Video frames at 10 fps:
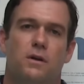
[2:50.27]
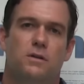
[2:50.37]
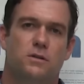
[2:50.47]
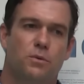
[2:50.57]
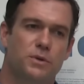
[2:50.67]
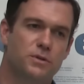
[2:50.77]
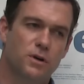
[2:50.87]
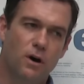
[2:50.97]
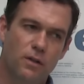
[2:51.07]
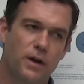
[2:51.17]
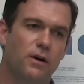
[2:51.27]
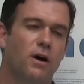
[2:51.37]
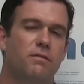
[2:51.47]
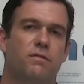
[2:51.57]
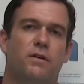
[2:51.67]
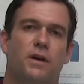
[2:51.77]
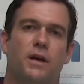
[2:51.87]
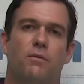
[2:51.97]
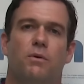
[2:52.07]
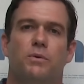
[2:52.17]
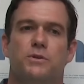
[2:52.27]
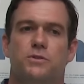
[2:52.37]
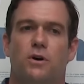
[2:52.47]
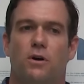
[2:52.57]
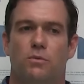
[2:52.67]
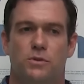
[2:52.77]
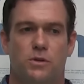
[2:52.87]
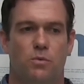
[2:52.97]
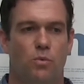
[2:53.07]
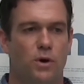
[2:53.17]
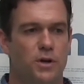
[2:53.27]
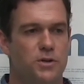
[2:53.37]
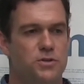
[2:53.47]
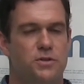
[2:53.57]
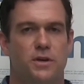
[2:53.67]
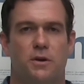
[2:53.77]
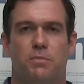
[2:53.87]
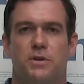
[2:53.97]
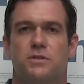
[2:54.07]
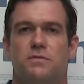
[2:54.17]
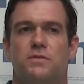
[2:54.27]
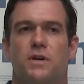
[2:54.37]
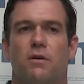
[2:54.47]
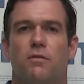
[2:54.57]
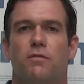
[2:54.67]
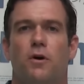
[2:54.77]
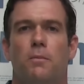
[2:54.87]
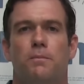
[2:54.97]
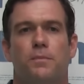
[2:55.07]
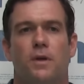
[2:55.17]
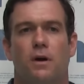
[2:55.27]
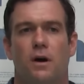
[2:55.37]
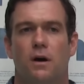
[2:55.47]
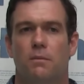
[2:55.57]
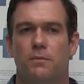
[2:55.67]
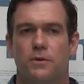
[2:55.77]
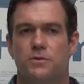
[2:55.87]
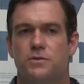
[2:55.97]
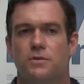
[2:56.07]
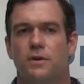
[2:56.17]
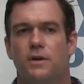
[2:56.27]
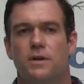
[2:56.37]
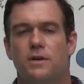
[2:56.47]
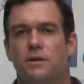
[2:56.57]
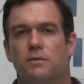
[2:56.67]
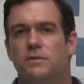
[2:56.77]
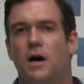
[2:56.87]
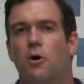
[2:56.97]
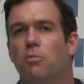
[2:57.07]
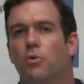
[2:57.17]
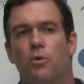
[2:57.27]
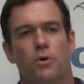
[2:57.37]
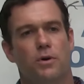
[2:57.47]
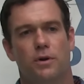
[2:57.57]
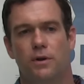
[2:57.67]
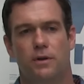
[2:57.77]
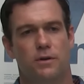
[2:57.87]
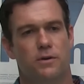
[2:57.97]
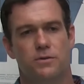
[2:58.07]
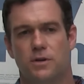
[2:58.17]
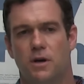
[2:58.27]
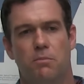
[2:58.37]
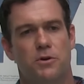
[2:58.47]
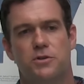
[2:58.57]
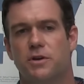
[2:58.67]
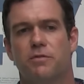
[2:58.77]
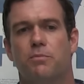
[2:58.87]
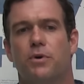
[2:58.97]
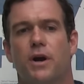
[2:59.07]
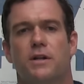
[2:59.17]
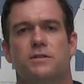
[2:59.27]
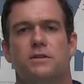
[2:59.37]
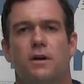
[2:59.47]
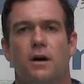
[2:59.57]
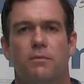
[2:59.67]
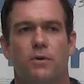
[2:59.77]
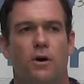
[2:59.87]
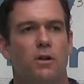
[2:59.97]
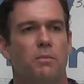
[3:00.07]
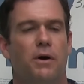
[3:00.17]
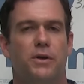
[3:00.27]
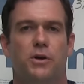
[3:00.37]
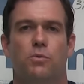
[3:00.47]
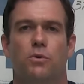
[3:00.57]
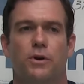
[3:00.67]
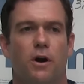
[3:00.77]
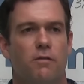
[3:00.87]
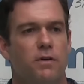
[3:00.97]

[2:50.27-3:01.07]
So we took all that off, and what we installed was a 1-inch thick piece of styrofoam. There's dowel board. There's a bunch of different brands. They're all about equal in R